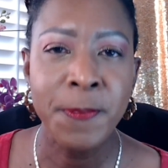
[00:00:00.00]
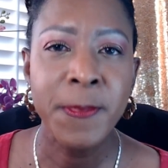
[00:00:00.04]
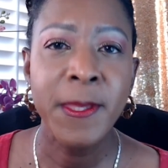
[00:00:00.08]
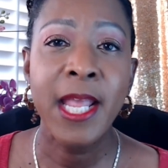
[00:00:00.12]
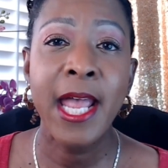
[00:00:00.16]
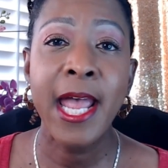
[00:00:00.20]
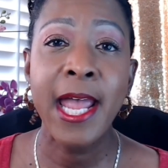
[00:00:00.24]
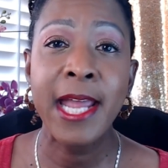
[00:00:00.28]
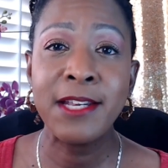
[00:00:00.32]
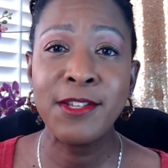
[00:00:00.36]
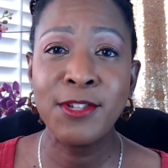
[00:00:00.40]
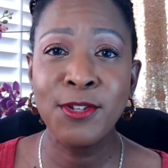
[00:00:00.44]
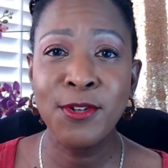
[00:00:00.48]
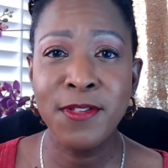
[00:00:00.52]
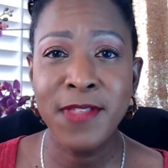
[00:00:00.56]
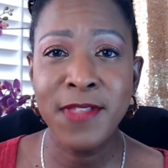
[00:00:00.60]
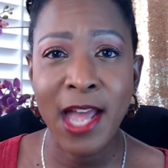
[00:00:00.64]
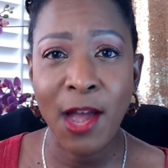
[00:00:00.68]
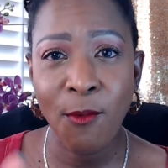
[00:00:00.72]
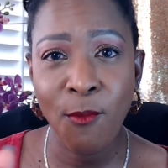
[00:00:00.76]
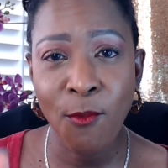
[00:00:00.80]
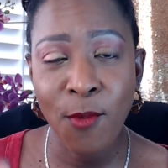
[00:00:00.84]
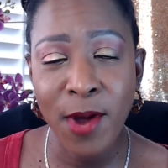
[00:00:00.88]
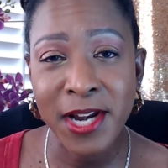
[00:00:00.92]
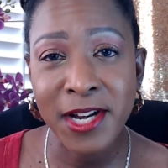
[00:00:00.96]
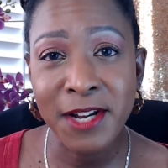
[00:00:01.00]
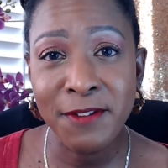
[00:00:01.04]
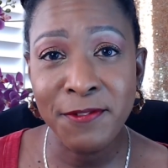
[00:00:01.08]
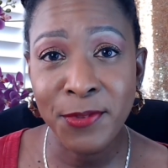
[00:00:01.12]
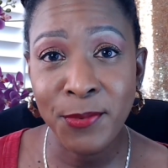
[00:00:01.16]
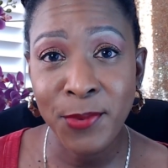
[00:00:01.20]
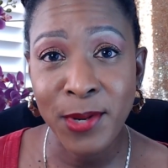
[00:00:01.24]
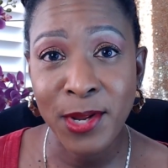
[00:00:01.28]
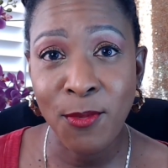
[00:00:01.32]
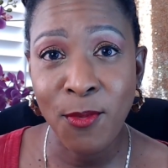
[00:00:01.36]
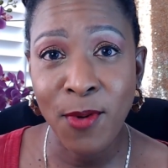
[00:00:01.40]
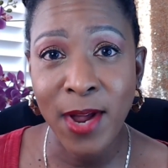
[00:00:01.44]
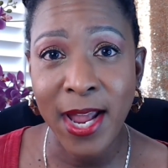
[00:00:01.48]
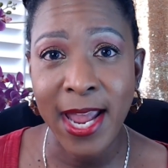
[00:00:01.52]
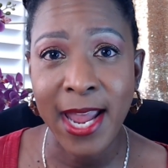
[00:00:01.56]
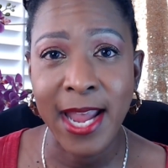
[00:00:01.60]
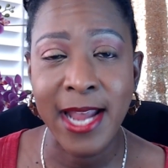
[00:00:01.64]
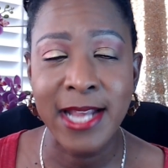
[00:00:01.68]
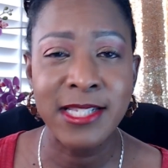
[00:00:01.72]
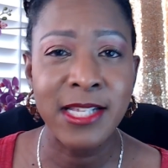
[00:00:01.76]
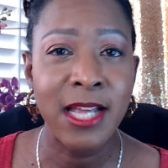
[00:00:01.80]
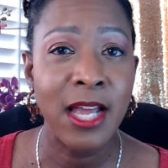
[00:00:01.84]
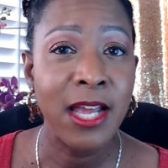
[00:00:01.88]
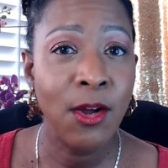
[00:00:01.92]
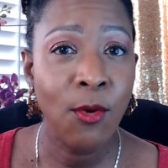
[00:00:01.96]
I do that one of three ways.
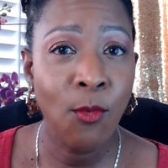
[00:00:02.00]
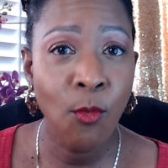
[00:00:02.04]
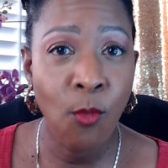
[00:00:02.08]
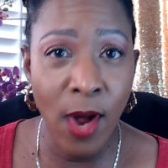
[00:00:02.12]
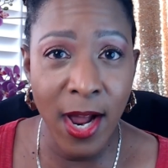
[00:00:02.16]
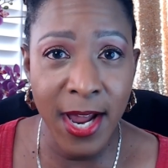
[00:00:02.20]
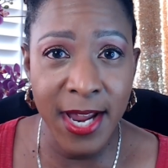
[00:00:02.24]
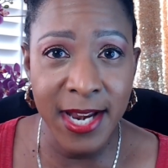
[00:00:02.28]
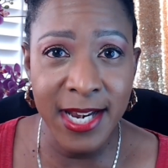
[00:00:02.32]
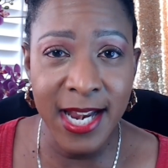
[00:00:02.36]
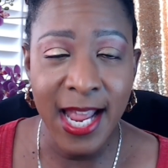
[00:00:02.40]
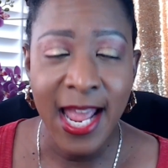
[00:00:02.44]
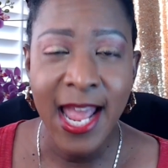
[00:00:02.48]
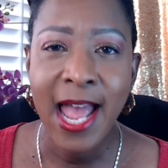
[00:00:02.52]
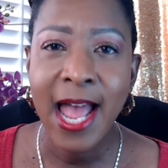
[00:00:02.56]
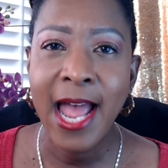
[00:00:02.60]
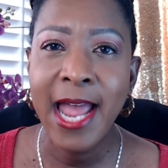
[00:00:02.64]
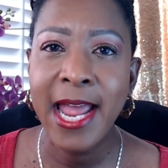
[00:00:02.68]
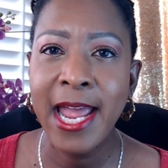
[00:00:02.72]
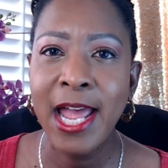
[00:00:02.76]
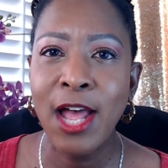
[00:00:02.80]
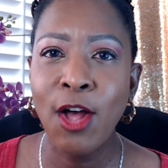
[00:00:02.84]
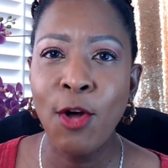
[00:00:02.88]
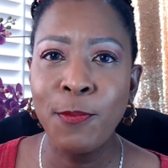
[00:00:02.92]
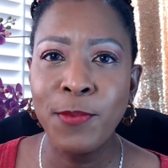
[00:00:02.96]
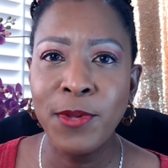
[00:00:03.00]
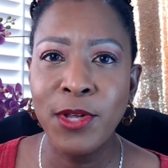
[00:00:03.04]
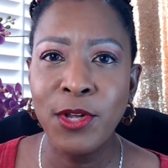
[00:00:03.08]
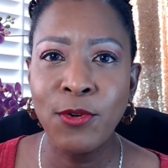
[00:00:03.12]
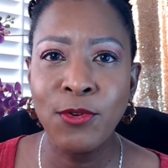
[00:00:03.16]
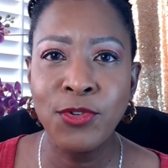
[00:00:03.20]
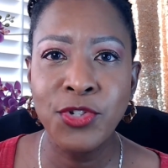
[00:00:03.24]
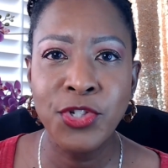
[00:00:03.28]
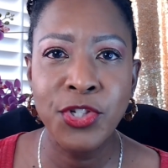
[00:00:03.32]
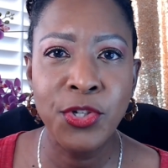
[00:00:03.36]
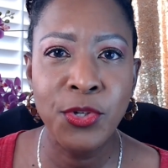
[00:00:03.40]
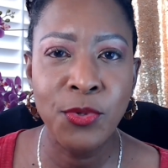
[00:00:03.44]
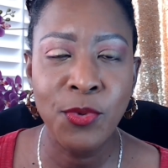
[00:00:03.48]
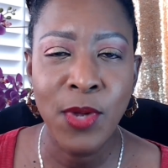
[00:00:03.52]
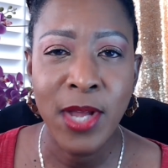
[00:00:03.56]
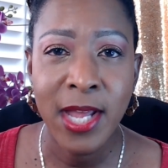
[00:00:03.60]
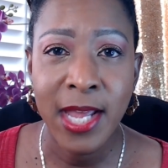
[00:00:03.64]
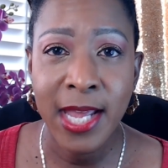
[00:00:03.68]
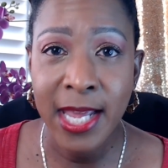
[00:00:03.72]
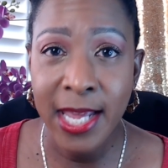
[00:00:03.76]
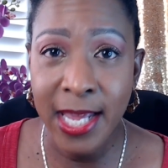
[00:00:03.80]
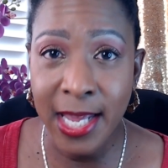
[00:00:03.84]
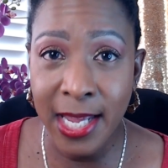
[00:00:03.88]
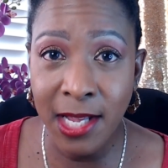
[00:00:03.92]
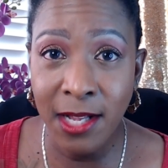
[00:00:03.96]
One, I help you to
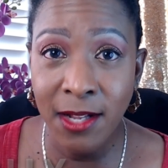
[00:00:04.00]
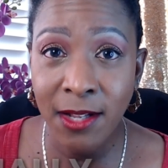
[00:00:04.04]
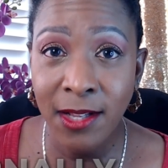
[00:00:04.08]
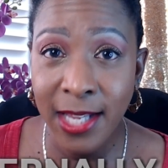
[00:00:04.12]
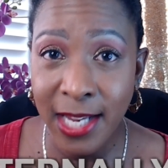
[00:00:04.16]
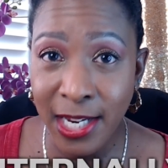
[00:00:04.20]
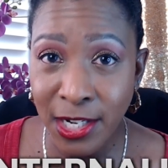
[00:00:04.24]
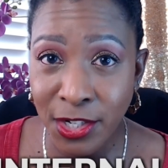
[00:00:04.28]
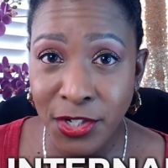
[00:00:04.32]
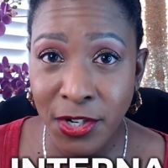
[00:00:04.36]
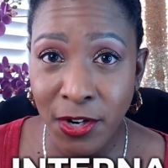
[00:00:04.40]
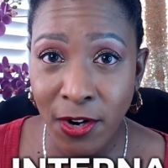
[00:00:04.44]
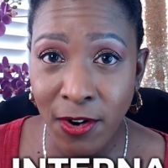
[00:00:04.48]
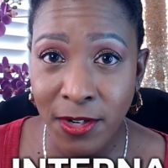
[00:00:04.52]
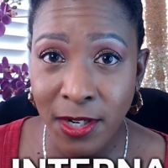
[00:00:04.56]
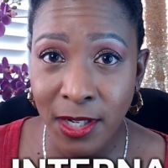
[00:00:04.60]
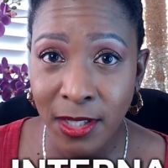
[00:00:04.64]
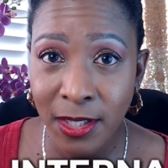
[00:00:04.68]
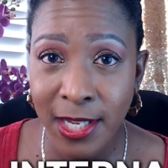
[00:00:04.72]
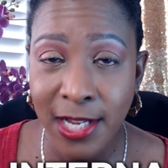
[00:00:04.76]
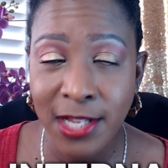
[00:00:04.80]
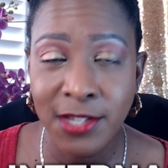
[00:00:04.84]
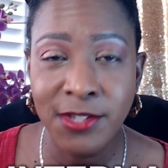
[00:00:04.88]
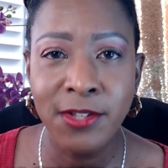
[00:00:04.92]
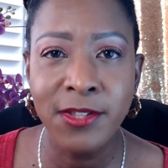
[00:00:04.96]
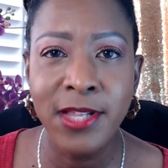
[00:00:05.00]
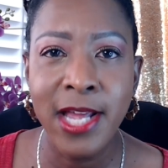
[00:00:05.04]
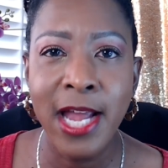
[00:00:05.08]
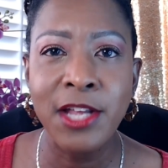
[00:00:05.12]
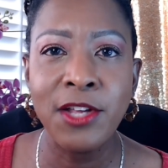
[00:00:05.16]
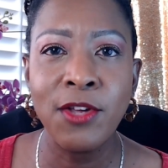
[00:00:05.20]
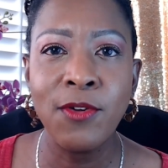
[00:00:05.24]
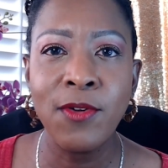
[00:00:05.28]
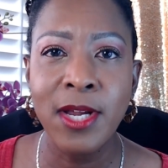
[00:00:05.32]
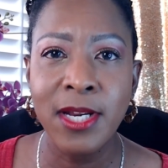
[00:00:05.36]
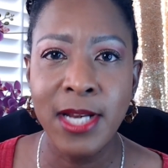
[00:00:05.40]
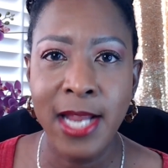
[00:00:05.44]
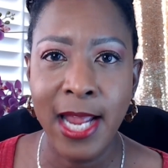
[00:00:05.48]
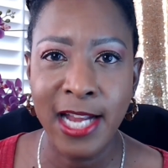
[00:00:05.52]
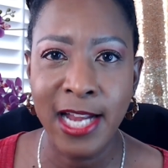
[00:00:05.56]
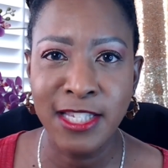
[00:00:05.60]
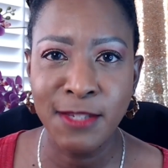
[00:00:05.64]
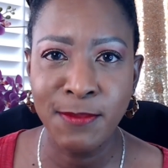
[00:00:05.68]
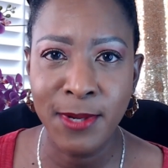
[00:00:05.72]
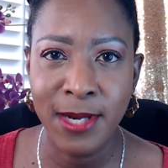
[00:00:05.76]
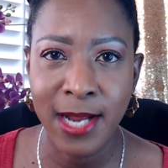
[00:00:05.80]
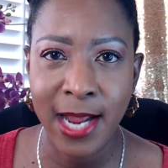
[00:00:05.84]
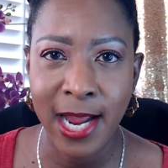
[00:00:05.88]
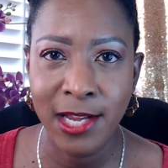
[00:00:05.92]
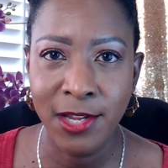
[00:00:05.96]
heal internally so that you can
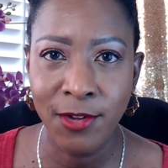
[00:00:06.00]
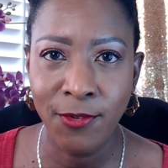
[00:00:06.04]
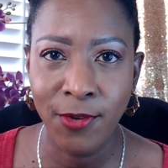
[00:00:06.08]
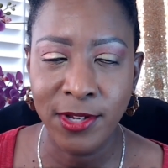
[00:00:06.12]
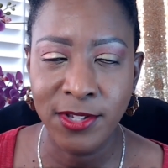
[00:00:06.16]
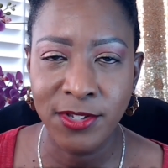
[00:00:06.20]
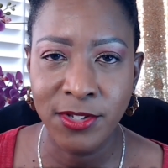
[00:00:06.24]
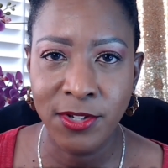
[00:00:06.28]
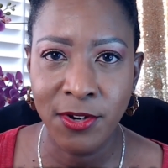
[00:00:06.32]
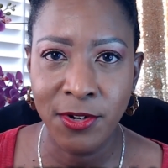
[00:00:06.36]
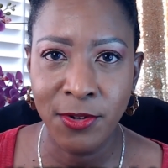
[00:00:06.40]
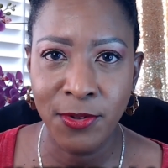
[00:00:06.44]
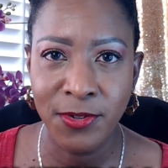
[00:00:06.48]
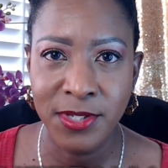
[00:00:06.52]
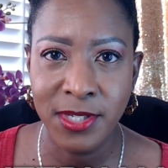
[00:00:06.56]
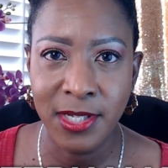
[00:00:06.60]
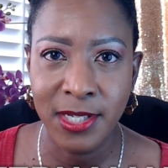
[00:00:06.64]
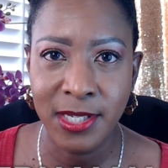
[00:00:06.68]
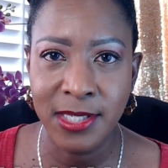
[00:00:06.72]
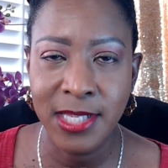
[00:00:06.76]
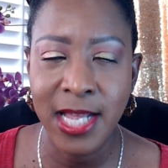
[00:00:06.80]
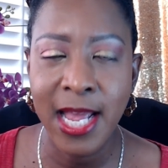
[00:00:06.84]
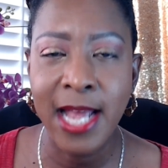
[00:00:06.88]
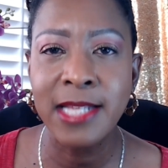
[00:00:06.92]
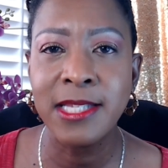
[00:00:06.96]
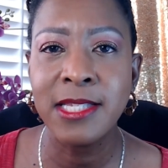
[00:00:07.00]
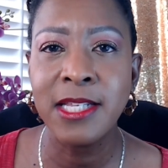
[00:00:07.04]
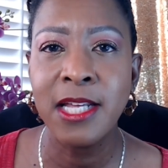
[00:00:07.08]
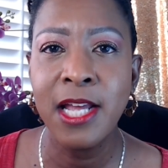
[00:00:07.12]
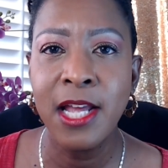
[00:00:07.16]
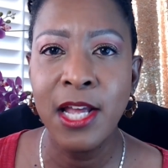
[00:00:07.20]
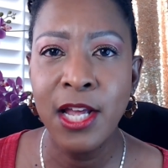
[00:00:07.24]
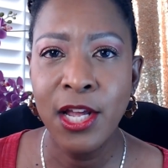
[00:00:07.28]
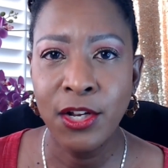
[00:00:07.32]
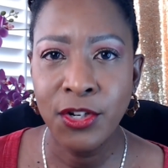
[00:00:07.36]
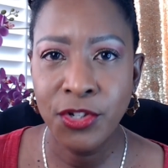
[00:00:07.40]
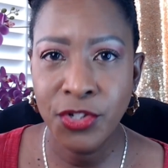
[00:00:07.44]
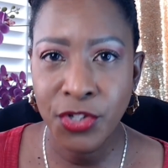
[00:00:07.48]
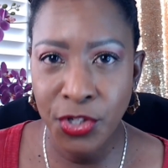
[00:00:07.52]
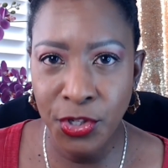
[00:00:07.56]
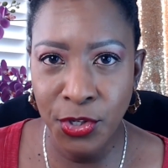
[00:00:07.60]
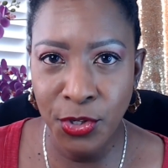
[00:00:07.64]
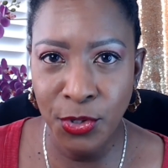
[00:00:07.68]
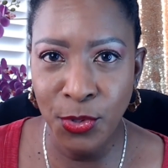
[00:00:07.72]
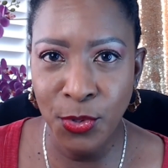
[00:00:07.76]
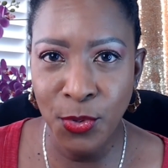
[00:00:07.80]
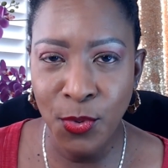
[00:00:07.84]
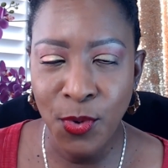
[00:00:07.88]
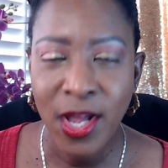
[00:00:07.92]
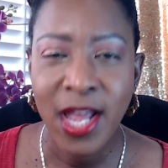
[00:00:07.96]
expedite your external success.
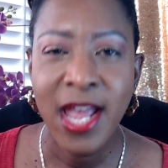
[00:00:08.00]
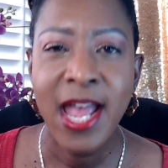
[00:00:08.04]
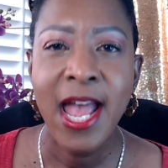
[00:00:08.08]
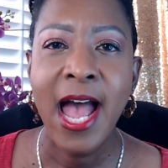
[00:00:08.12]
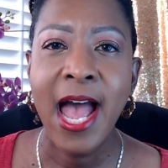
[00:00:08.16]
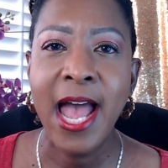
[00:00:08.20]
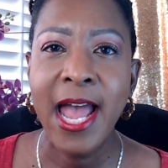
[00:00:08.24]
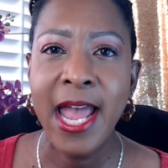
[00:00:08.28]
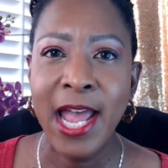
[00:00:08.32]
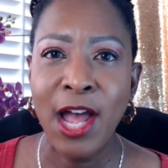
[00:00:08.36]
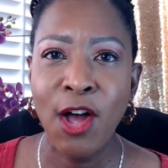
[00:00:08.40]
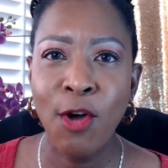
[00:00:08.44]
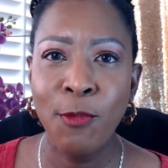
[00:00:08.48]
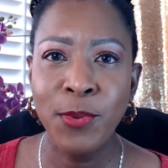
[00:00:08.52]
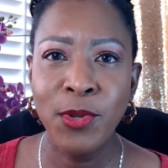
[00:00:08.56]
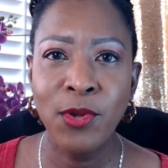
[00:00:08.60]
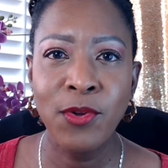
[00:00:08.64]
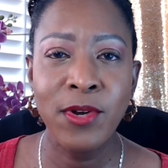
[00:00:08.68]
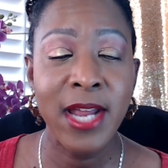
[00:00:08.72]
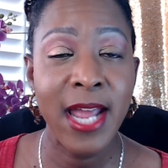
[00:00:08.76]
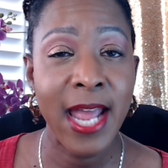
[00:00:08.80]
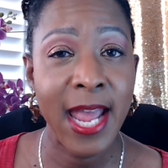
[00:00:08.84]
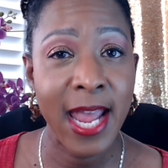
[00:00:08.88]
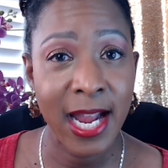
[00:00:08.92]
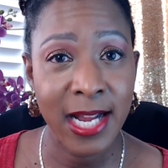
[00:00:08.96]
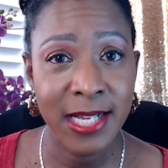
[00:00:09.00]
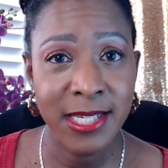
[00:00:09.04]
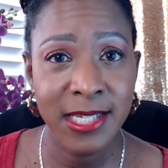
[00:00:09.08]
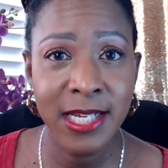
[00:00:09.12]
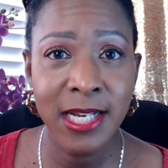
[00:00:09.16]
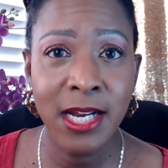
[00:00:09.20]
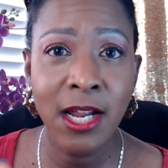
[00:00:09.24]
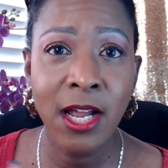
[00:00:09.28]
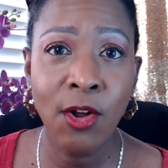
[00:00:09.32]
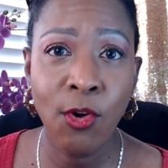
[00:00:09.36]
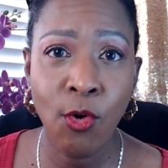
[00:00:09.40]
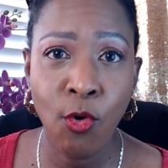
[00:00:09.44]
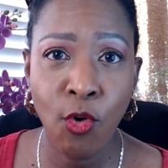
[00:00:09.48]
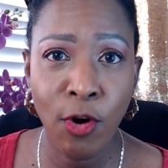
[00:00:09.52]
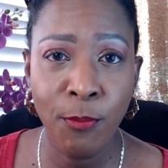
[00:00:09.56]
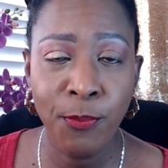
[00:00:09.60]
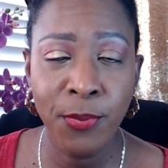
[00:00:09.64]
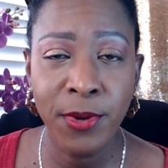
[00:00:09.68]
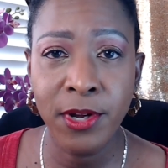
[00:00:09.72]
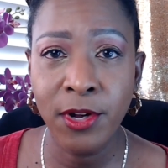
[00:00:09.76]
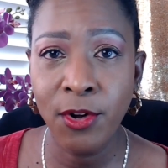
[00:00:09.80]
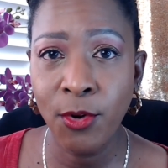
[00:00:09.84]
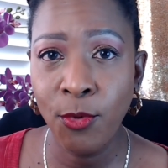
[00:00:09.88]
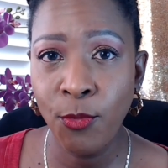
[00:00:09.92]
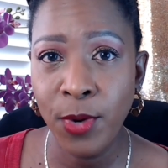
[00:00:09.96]
Two, I help you to exit a corporate
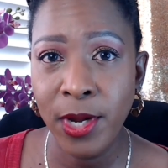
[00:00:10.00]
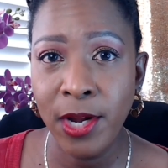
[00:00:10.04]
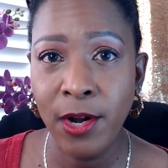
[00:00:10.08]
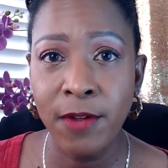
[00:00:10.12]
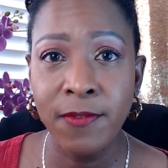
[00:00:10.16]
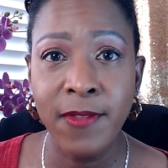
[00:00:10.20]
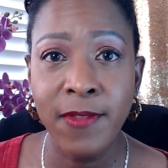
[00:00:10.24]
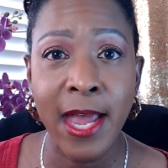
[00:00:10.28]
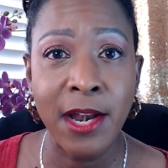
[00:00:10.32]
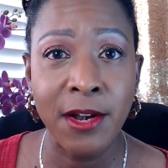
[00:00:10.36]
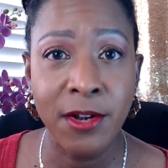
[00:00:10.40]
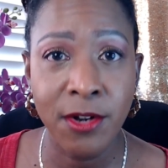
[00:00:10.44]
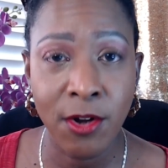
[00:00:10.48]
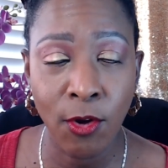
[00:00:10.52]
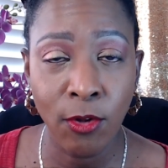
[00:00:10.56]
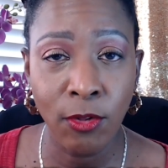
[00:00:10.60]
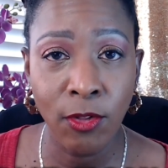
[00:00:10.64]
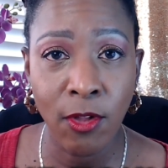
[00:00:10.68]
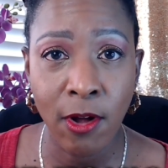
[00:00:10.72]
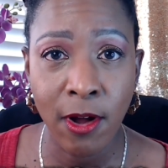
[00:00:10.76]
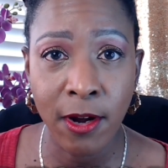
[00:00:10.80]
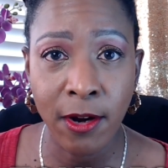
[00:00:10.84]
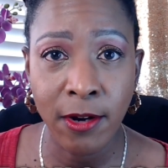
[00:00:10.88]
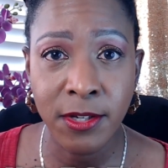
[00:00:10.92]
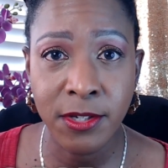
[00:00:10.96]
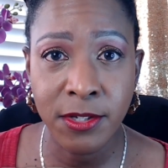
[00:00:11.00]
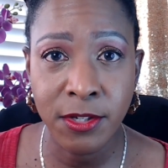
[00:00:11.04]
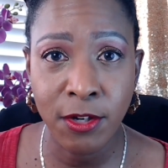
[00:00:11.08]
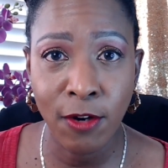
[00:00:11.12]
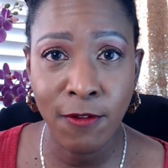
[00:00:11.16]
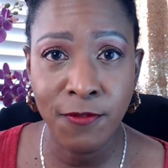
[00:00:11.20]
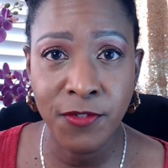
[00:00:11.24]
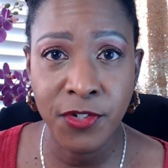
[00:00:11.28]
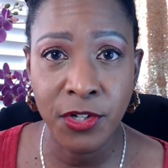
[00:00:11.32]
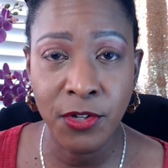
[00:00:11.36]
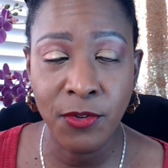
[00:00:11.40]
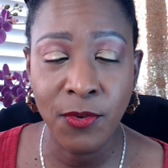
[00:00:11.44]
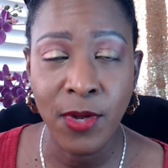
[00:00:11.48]
career that no longer serves you.